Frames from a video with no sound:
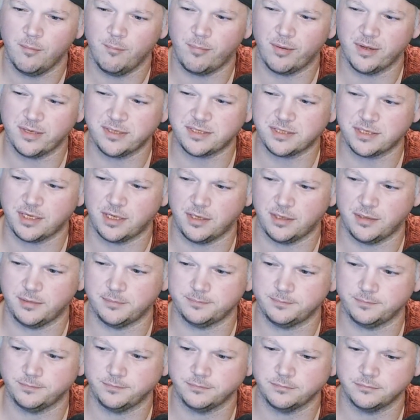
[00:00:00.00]
But
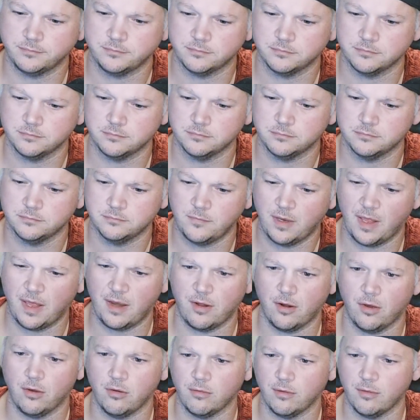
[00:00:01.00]

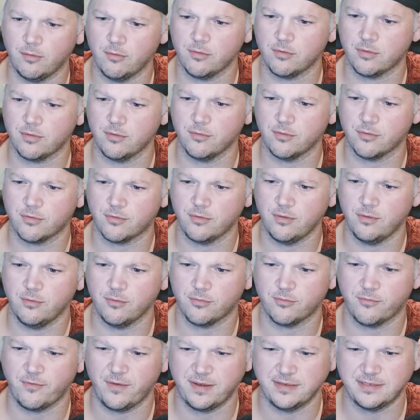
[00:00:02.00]
Yeah, no, it
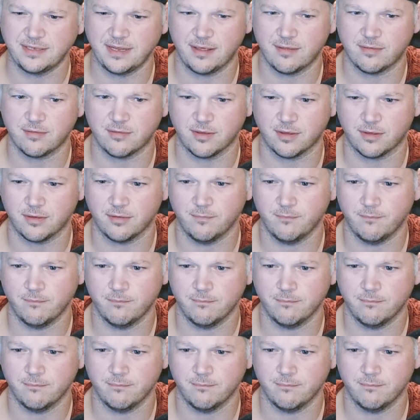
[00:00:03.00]
was fantastic.